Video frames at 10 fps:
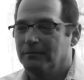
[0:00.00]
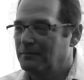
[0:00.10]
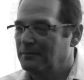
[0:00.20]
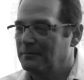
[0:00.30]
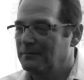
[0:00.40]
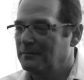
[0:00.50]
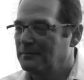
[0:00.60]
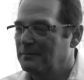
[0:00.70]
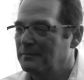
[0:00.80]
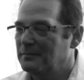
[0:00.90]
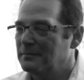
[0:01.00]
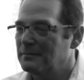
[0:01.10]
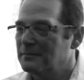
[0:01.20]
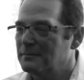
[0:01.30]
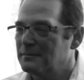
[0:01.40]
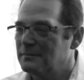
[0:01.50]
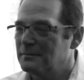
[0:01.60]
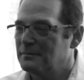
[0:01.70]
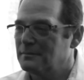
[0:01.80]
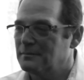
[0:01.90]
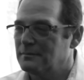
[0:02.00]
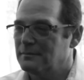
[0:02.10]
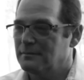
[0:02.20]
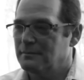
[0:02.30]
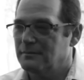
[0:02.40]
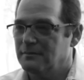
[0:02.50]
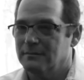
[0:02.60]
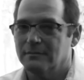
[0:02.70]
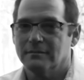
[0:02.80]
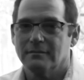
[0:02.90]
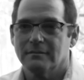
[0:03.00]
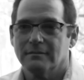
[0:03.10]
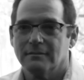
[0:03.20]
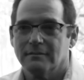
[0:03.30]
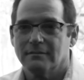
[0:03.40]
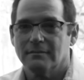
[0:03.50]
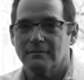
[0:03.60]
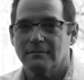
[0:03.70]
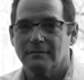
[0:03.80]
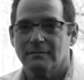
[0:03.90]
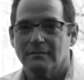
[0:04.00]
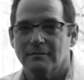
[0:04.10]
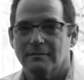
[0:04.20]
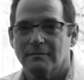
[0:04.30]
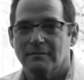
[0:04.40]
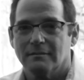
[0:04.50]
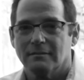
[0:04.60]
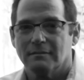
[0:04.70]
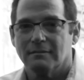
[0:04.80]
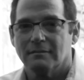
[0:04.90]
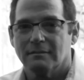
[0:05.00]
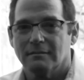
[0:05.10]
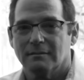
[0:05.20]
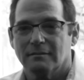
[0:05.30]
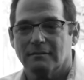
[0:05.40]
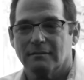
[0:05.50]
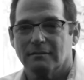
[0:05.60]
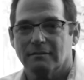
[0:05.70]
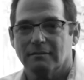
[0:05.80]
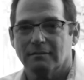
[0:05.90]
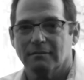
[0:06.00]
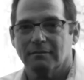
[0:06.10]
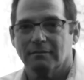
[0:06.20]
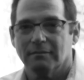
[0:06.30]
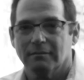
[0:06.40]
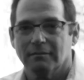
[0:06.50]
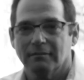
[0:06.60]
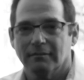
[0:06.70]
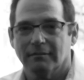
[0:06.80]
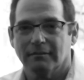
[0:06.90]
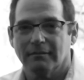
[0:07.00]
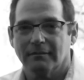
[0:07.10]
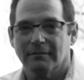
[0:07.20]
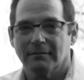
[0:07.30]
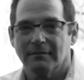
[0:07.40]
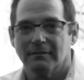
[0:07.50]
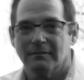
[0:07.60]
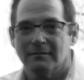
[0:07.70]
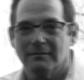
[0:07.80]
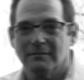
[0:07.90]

This person isn't speaking.